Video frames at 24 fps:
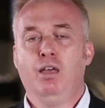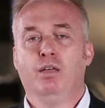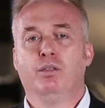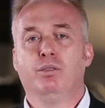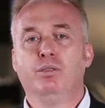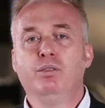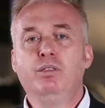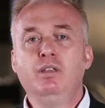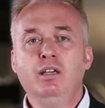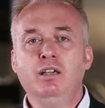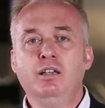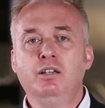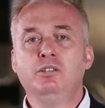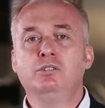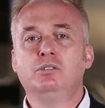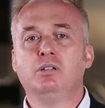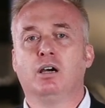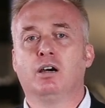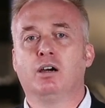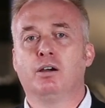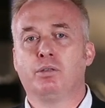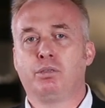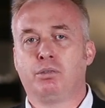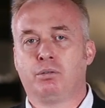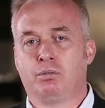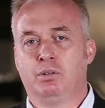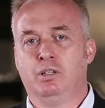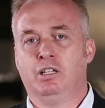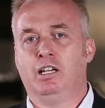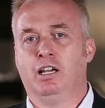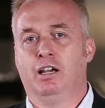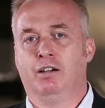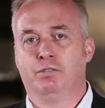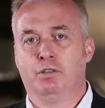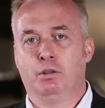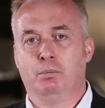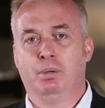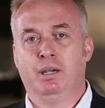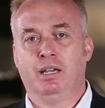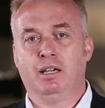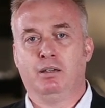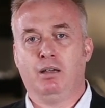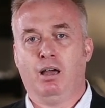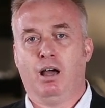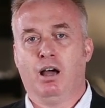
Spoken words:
These are three of the big